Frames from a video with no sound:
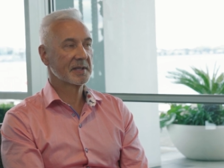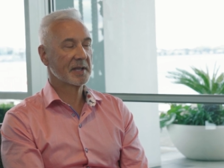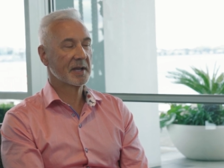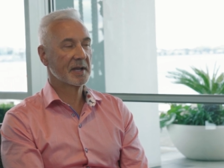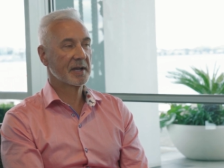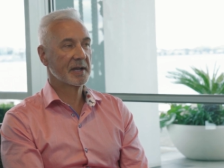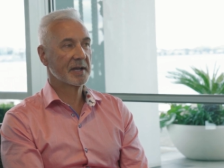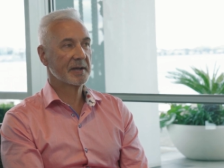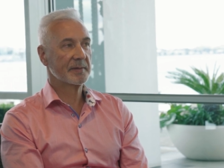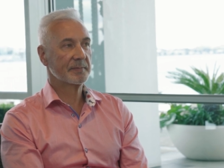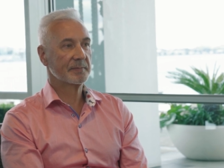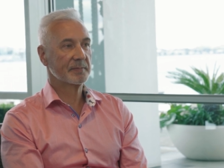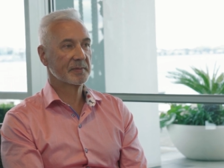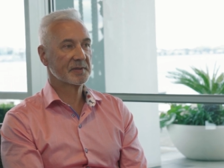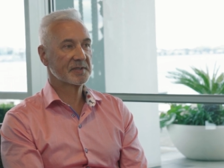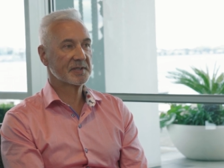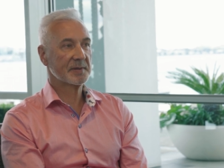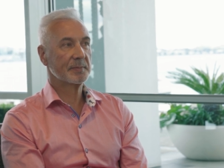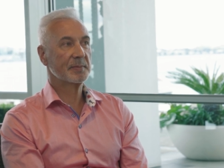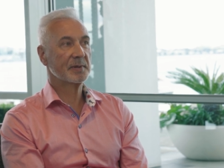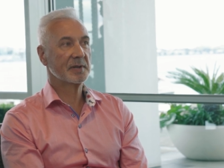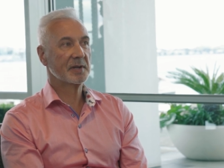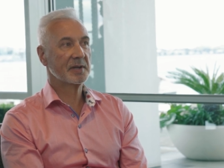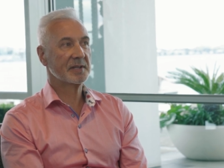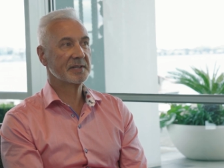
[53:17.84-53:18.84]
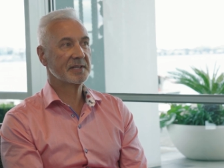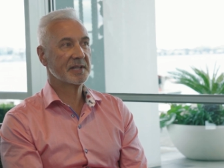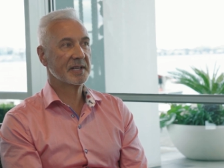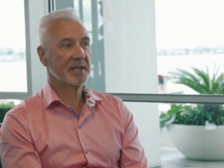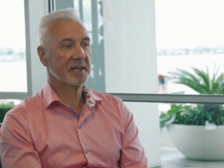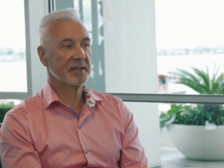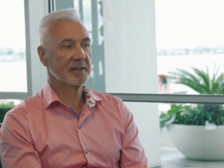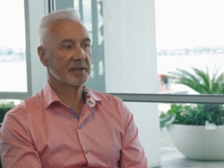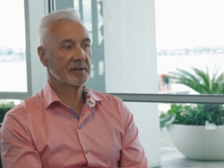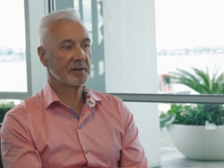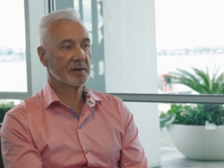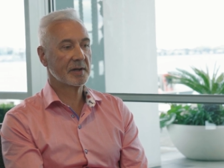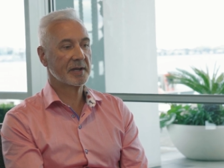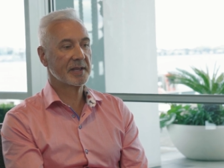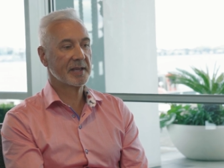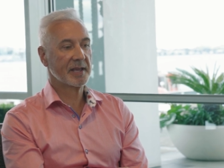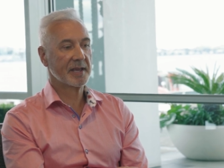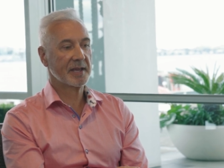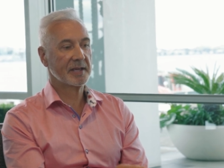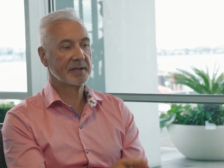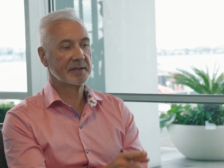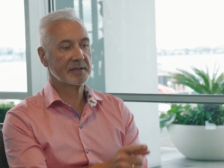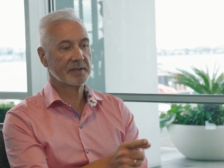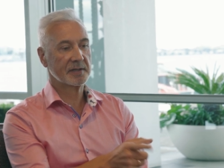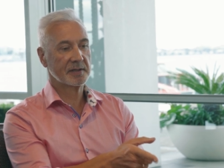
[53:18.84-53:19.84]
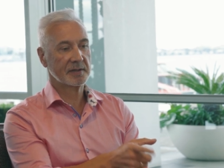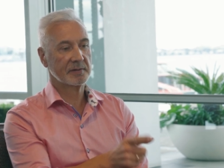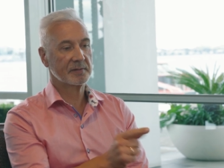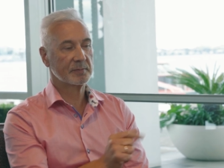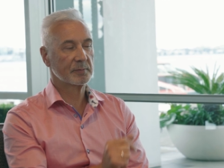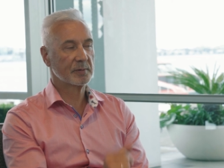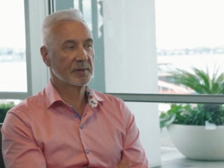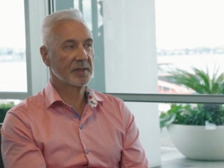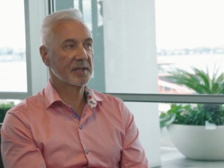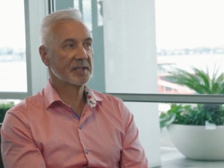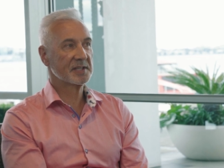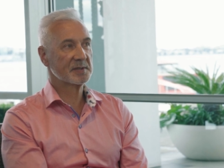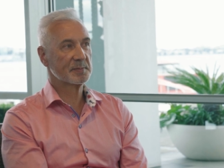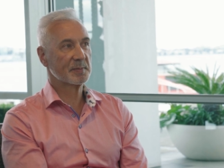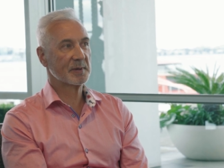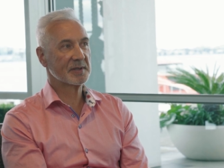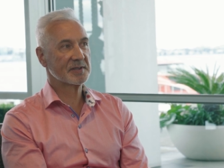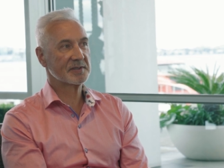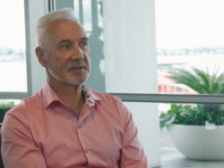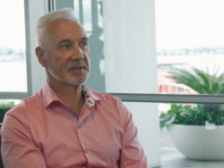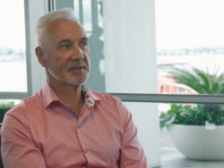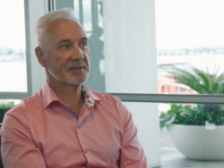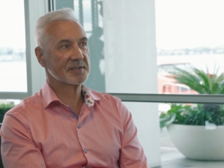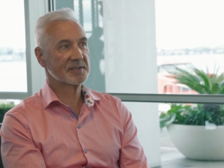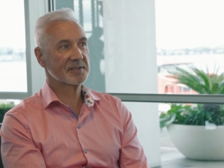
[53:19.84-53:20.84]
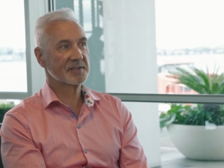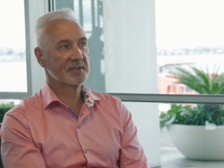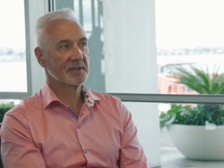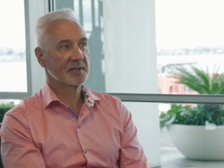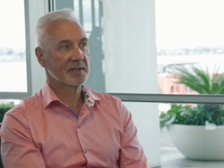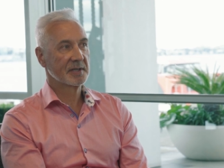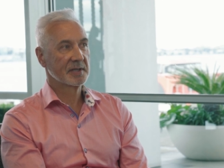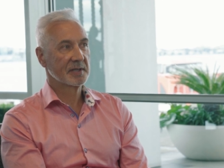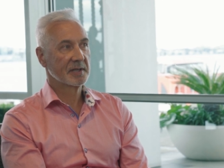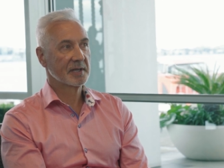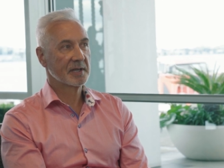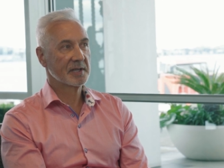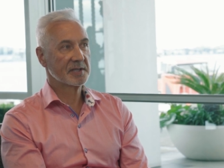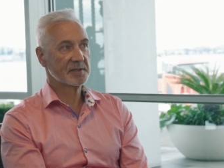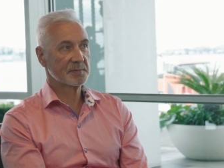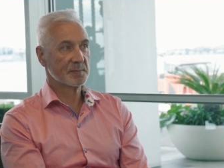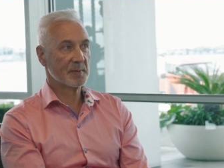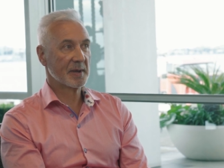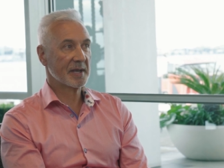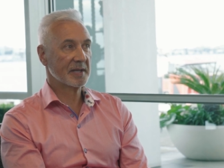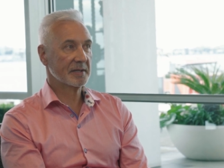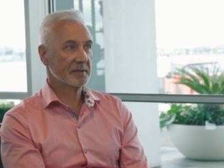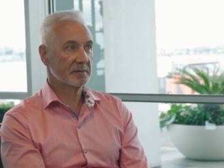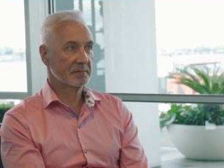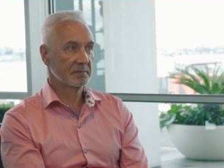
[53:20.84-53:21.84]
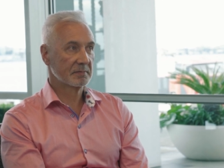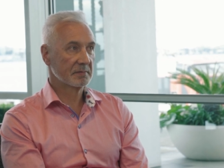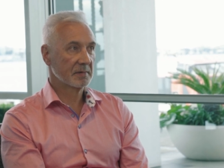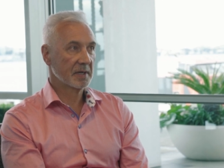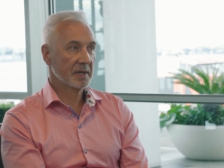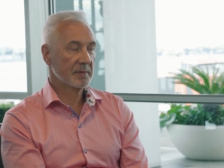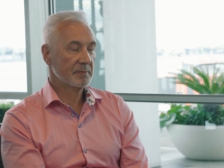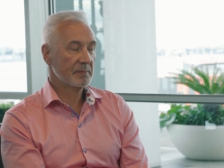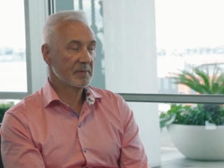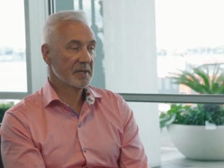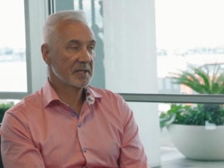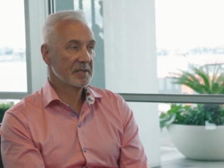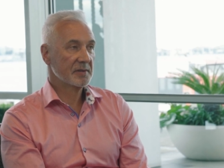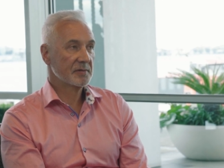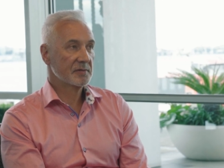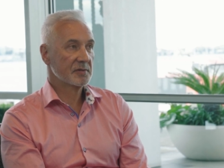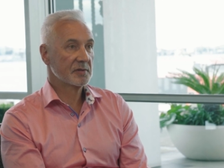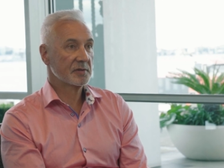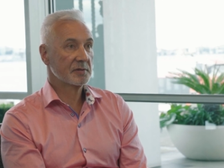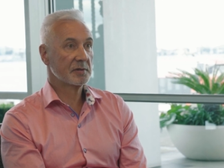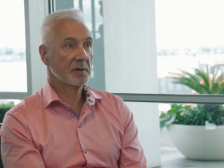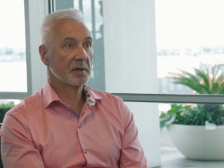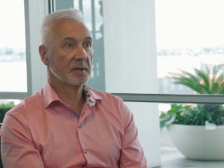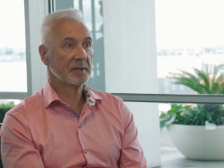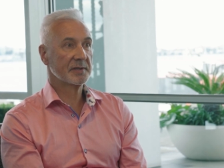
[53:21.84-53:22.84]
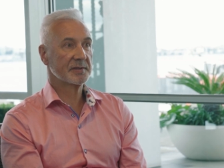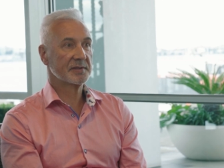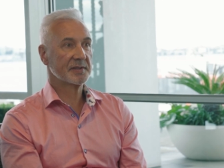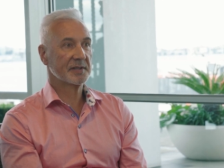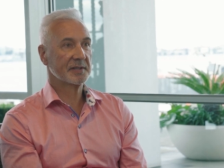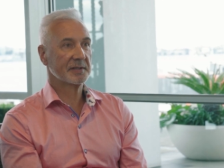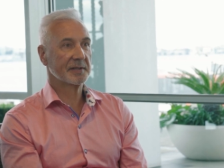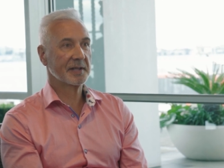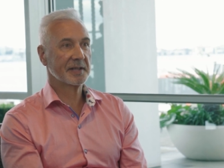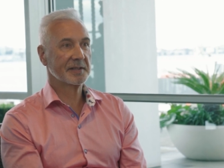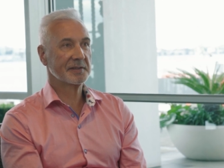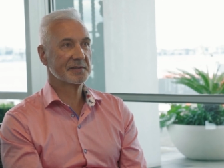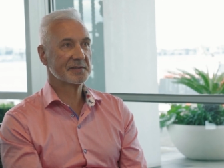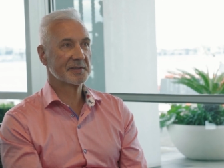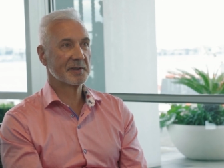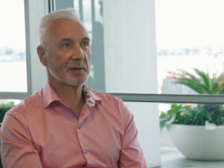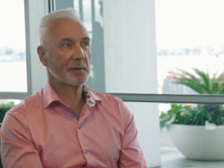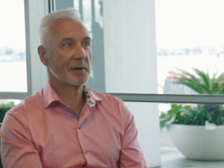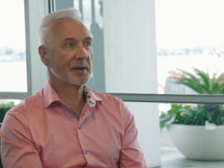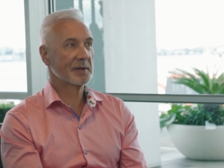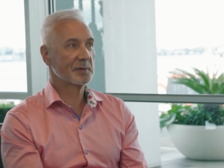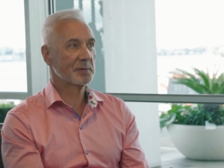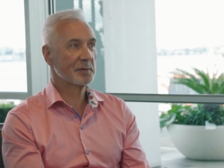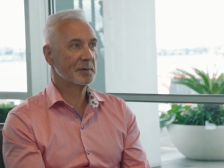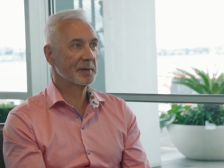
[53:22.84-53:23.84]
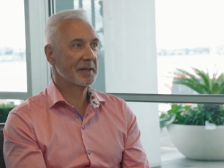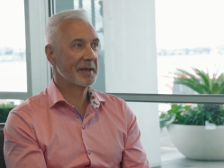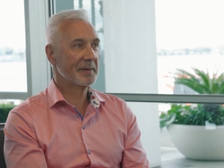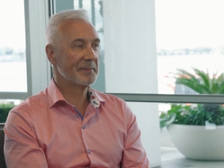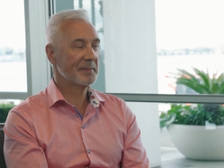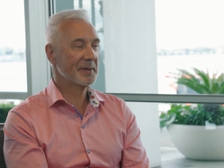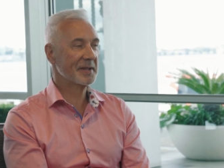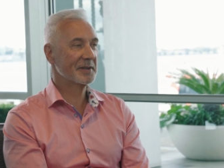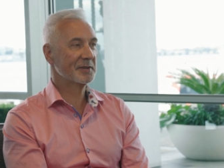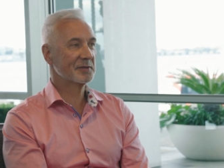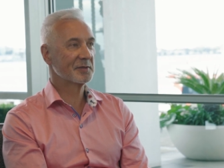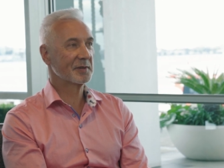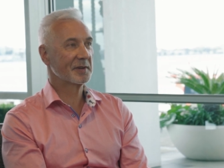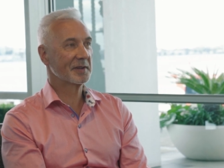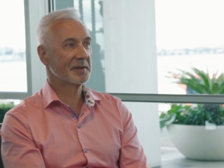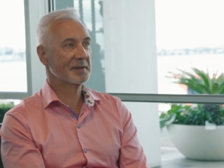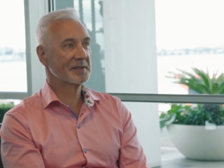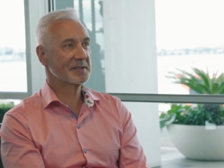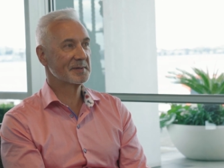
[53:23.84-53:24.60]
um, simple idea that I had with his business right. has made him millions of dollars and, and so I call that mentoring I